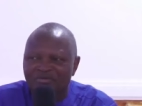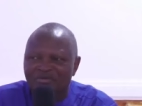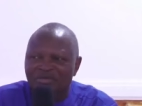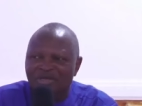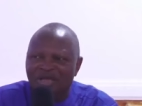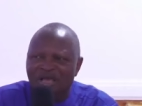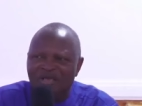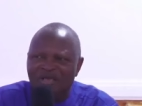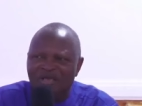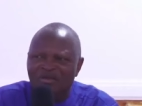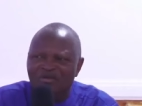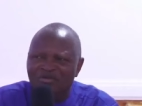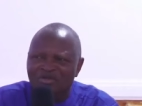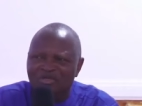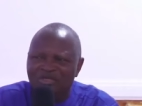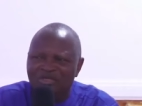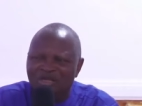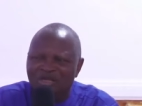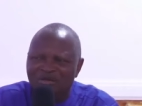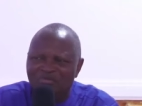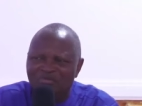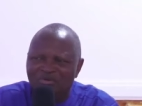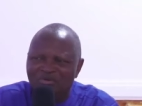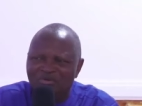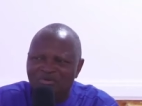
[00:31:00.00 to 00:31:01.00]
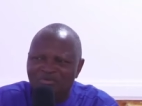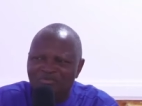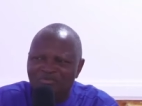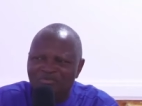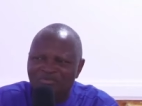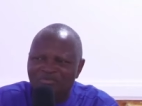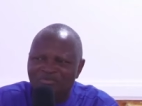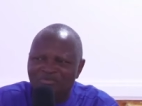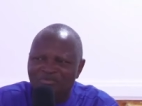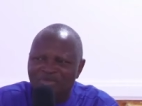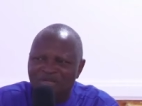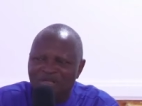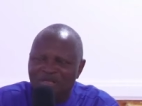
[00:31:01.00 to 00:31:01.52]
Are you not stubborn?
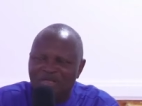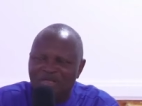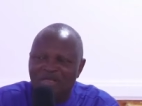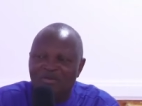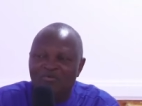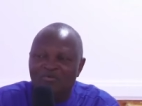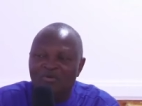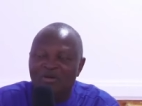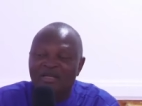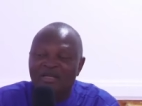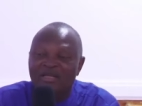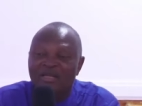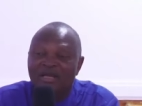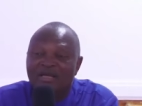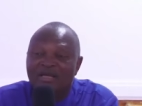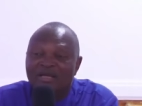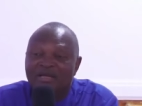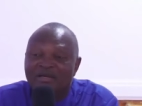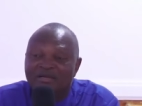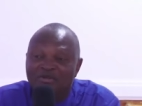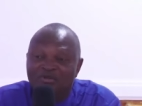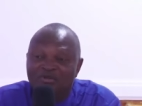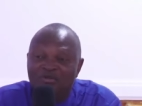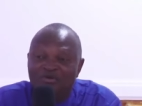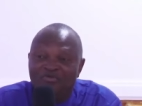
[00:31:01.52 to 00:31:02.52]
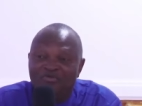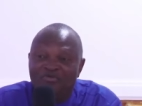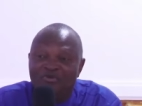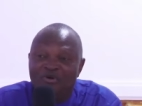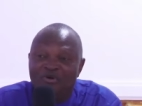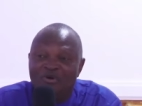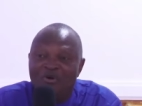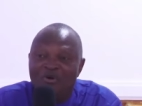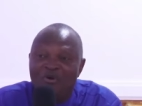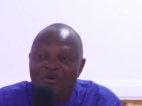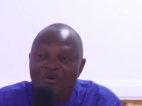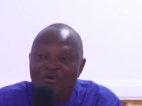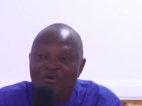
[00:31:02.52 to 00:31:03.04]
Then what did I create you for?
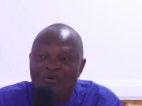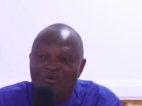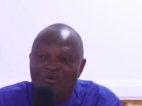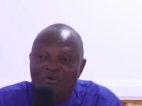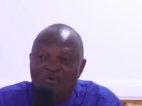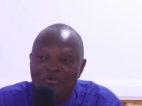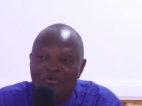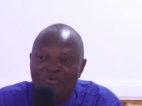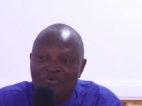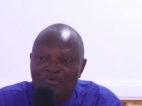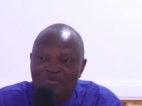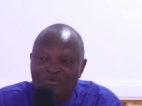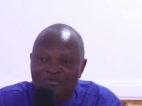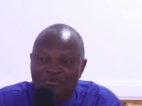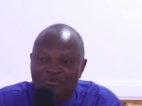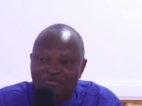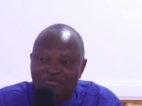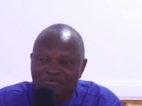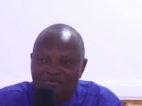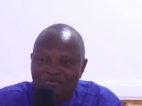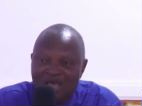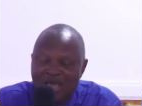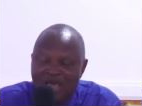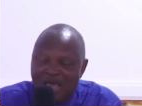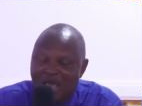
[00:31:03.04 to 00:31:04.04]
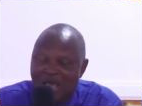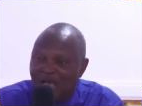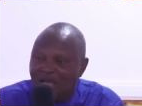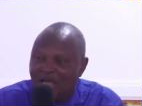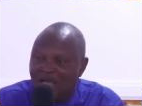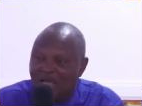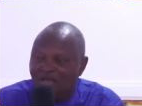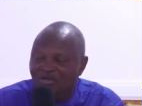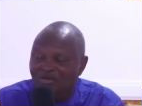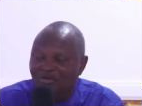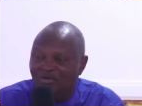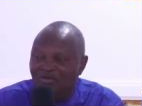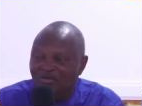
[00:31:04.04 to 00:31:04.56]
I can't
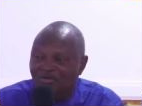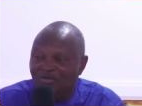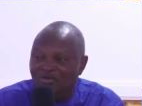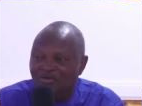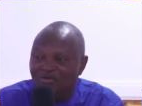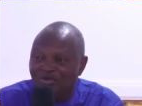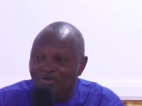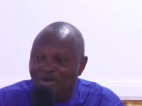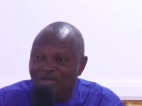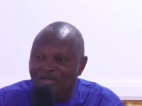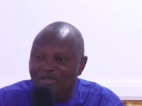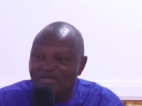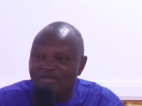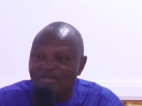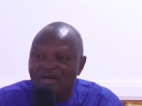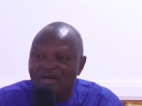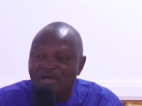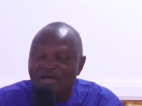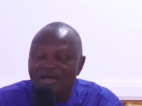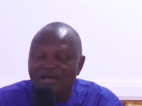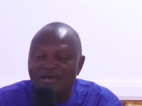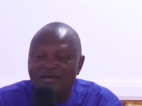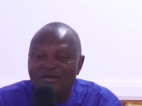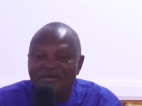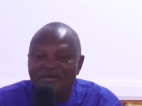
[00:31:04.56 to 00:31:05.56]
use you the way I desire.